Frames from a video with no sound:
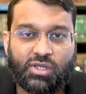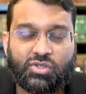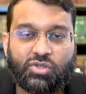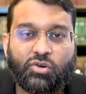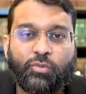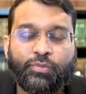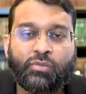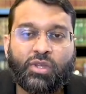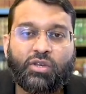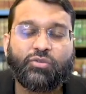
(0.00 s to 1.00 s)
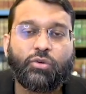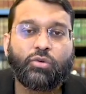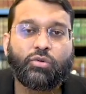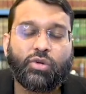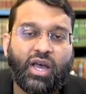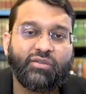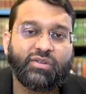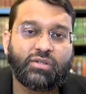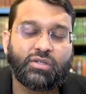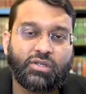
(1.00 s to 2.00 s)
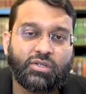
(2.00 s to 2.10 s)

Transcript: And so if you haven't